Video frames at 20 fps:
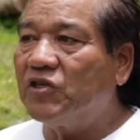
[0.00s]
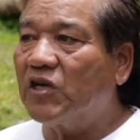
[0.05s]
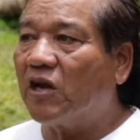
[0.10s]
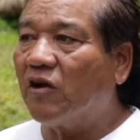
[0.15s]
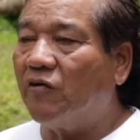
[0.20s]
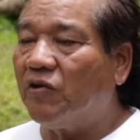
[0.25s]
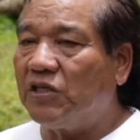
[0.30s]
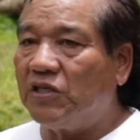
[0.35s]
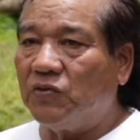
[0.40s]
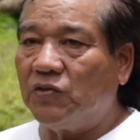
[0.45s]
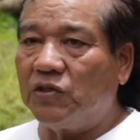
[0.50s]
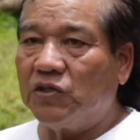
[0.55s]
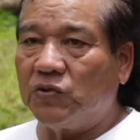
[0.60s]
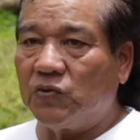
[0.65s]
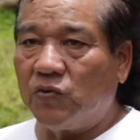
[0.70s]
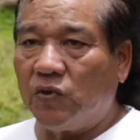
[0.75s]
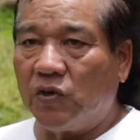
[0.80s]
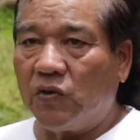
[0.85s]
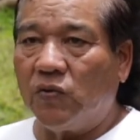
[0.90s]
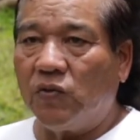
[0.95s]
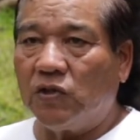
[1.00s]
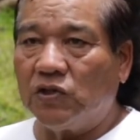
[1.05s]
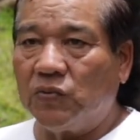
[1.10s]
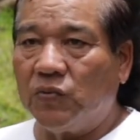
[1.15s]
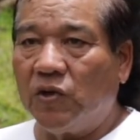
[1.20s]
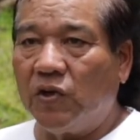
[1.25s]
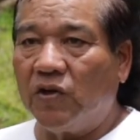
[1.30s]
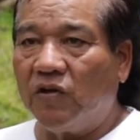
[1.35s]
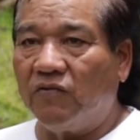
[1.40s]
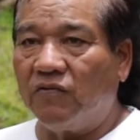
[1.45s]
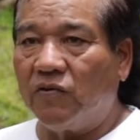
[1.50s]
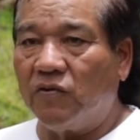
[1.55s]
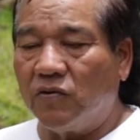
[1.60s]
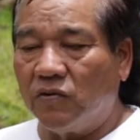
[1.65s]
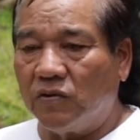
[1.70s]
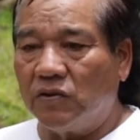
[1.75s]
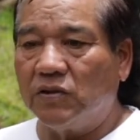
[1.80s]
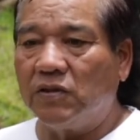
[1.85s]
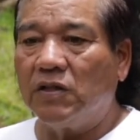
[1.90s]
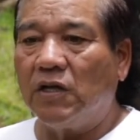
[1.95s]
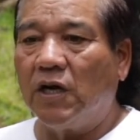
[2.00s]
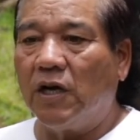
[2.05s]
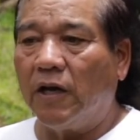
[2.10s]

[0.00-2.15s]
security was one, was one of those.